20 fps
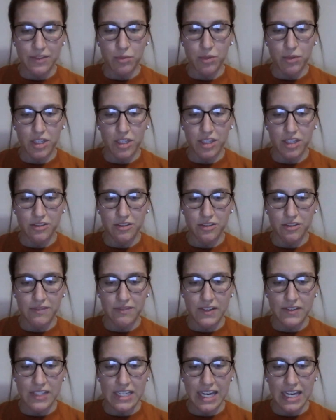
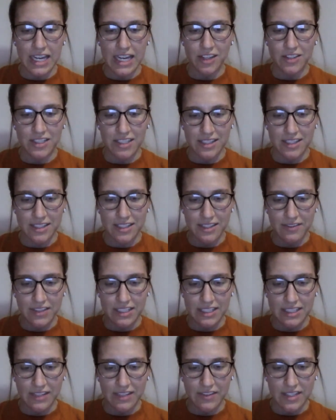
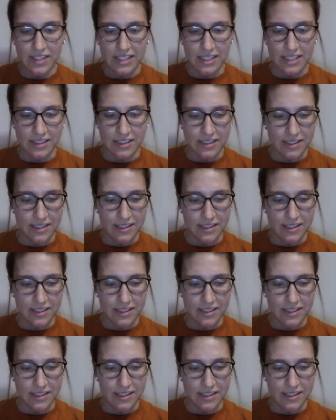$150.77.